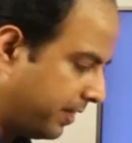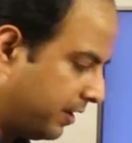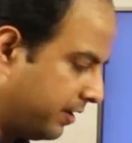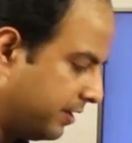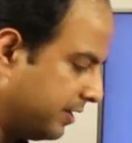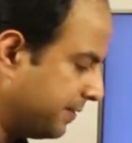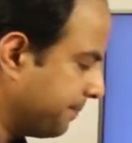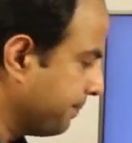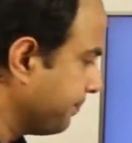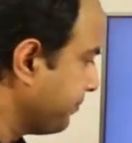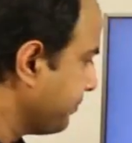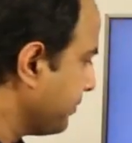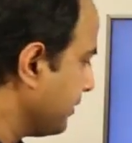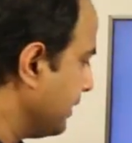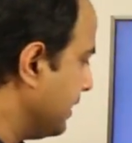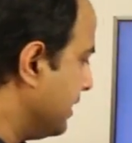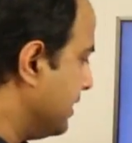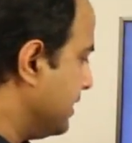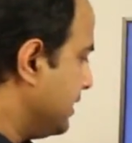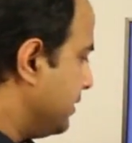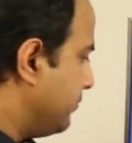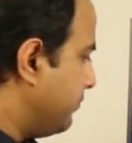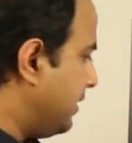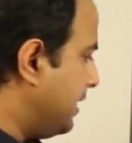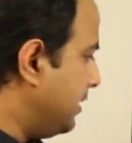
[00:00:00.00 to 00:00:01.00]
Okay?
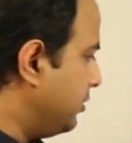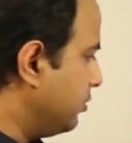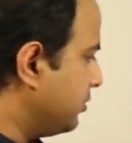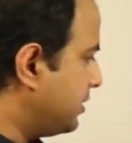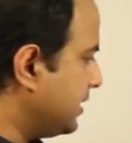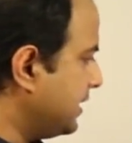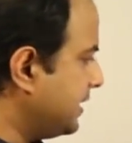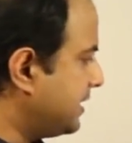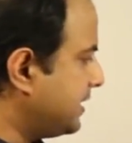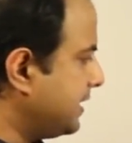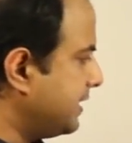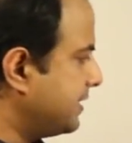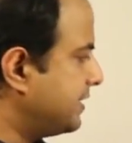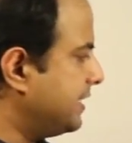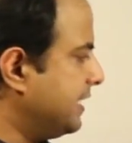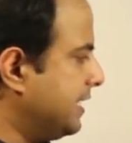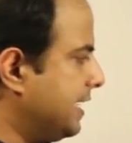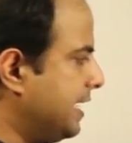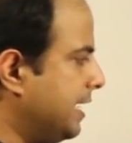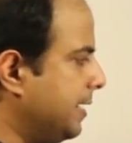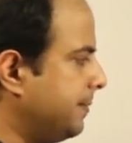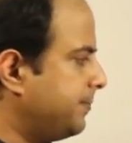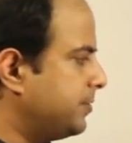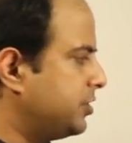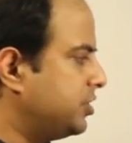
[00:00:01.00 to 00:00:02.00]
While users test the
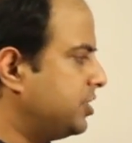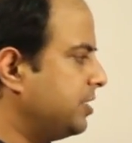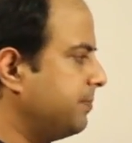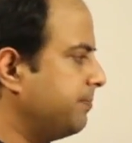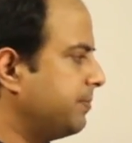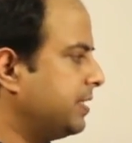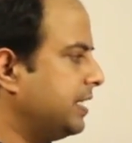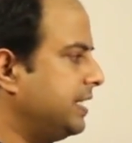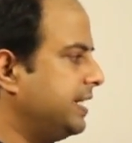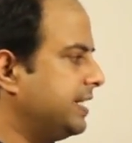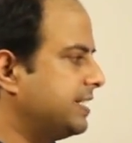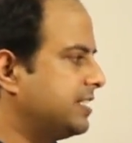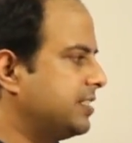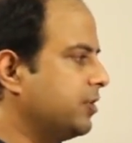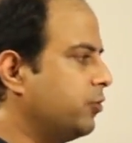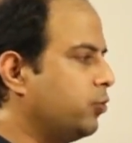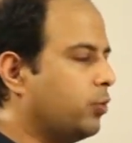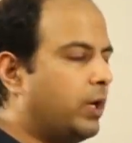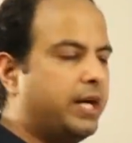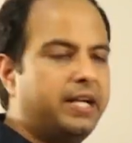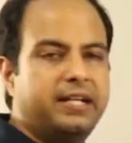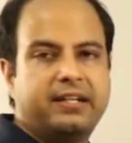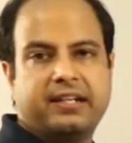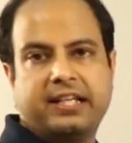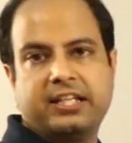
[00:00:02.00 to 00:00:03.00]
apps, CHIMP collects a
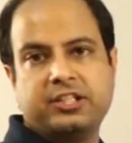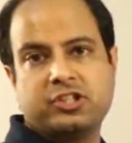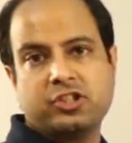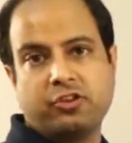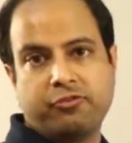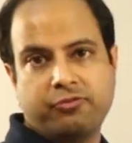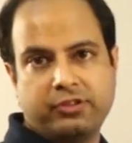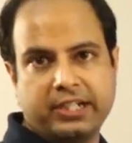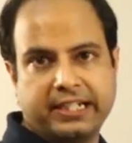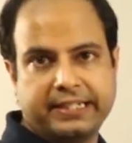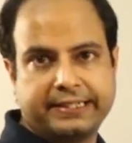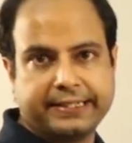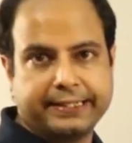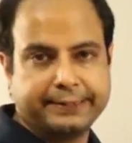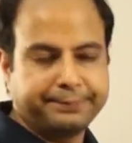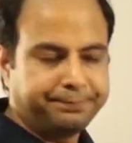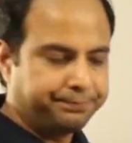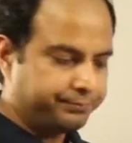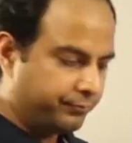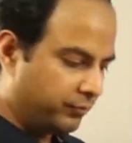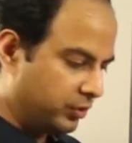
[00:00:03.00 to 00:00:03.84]
wide range of data.